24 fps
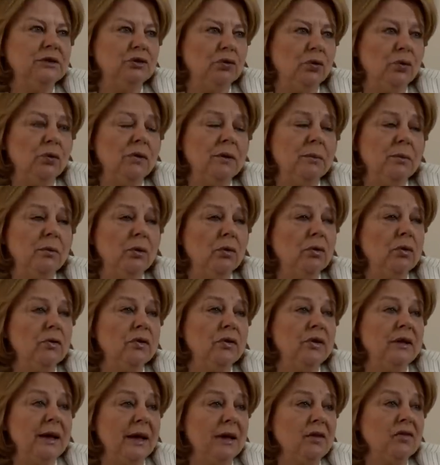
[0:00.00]
I told them, look,
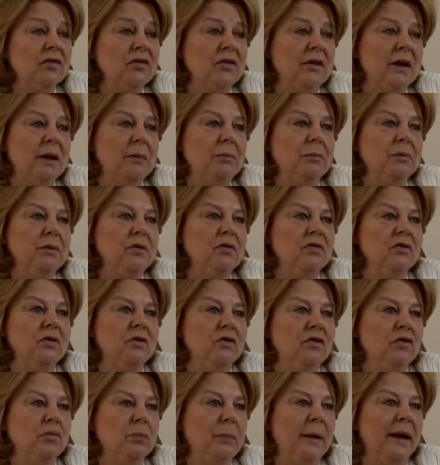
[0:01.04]
the next step is the
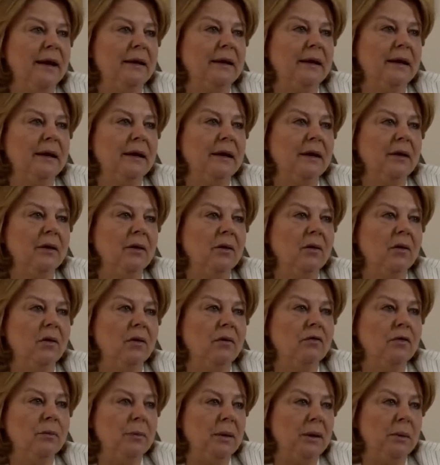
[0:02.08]
dismantling
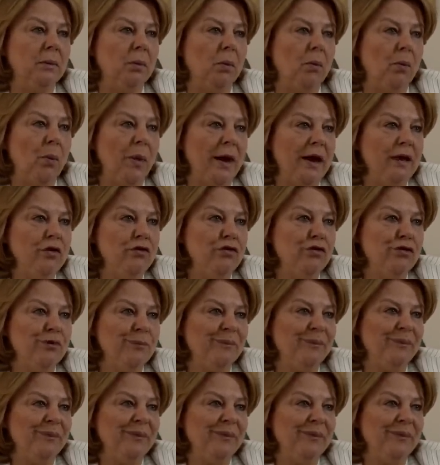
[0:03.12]
of the minimum wage.